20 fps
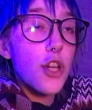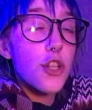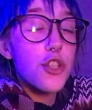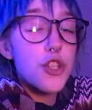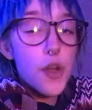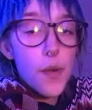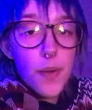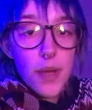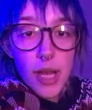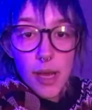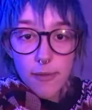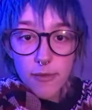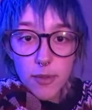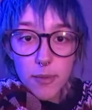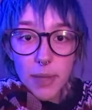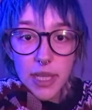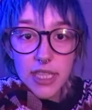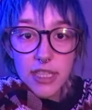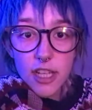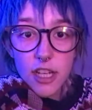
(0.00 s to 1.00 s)
showing up for
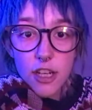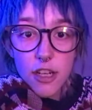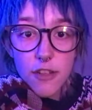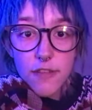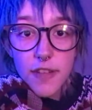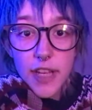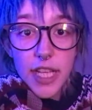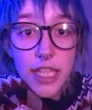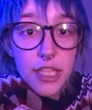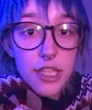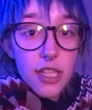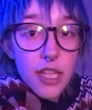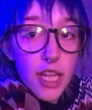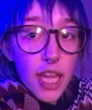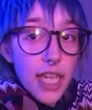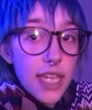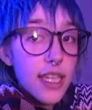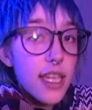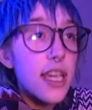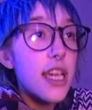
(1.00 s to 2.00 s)
myself and
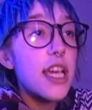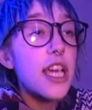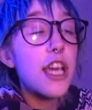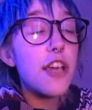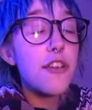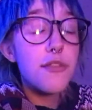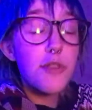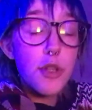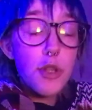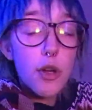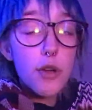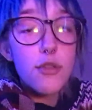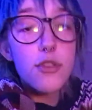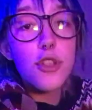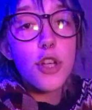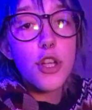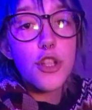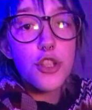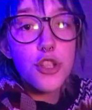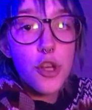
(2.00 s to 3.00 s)
like if you don't
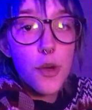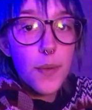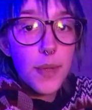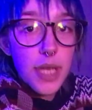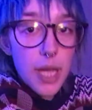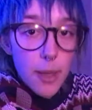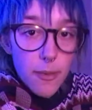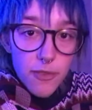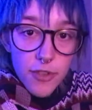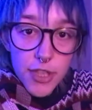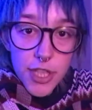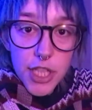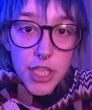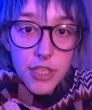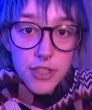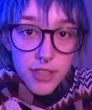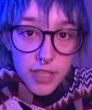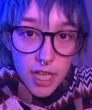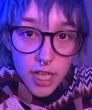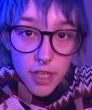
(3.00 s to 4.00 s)
start showing up for
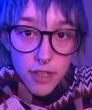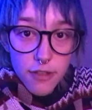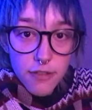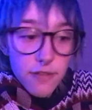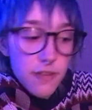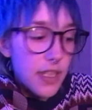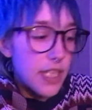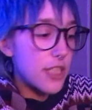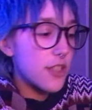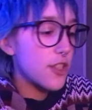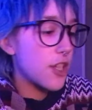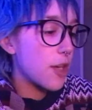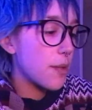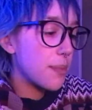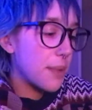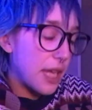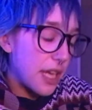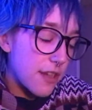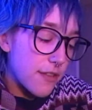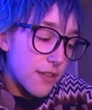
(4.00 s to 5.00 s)
yourself and start
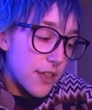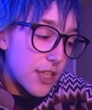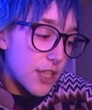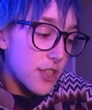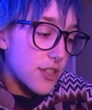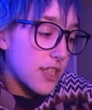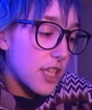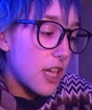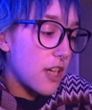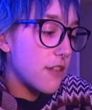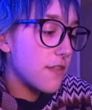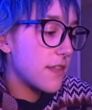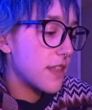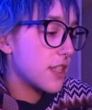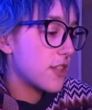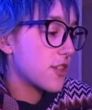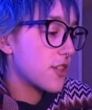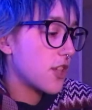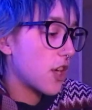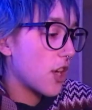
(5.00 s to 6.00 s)
being for yourself and
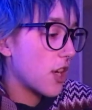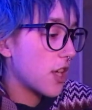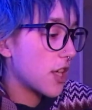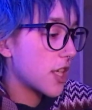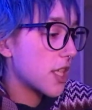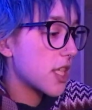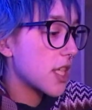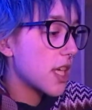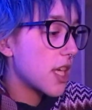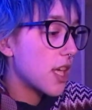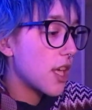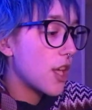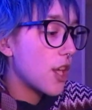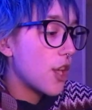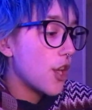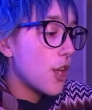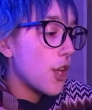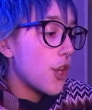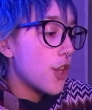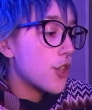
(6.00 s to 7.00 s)
start
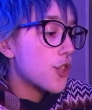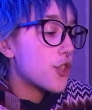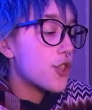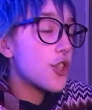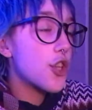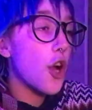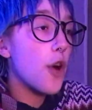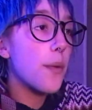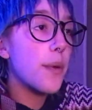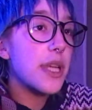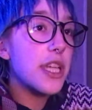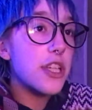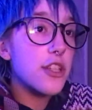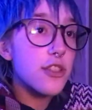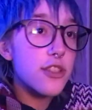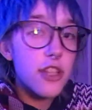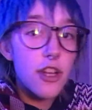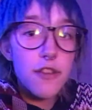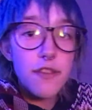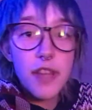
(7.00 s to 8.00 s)
showing
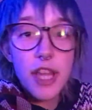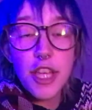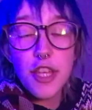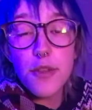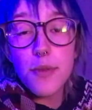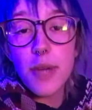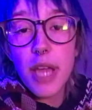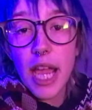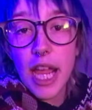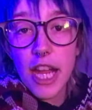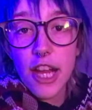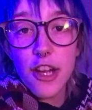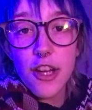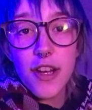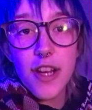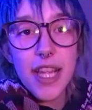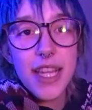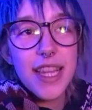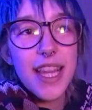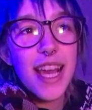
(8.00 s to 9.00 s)
yourself that you care
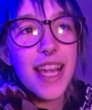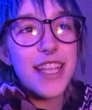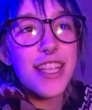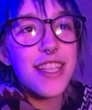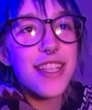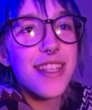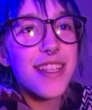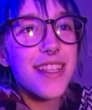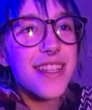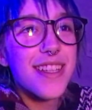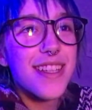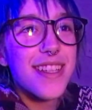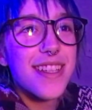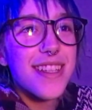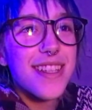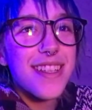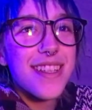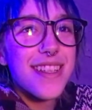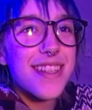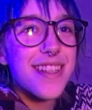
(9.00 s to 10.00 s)
and that
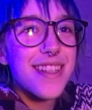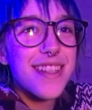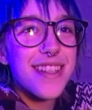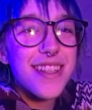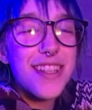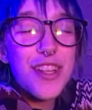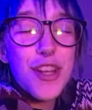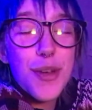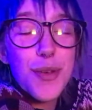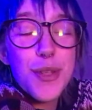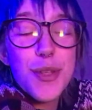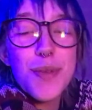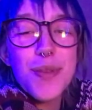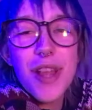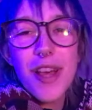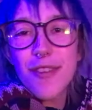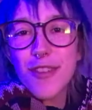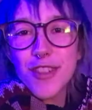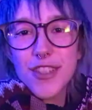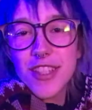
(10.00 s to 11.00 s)
you know, you
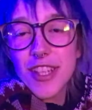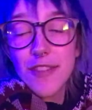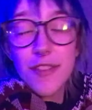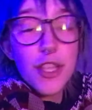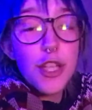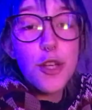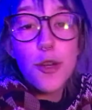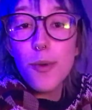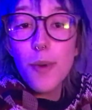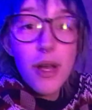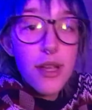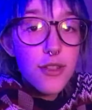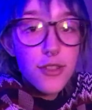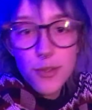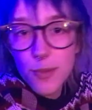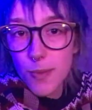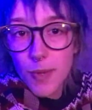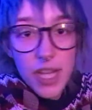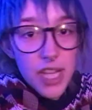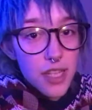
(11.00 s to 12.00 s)
love yourself, like who else
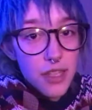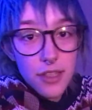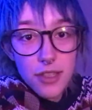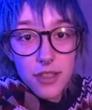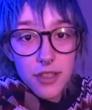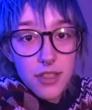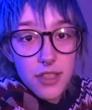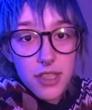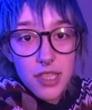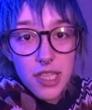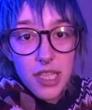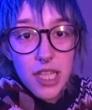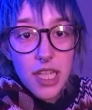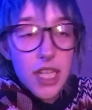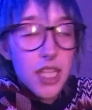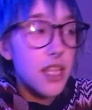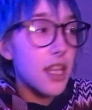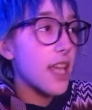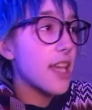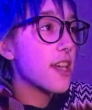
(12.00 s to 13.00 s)
will?
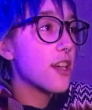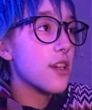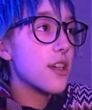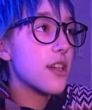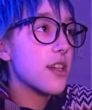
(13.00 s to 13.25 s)
Like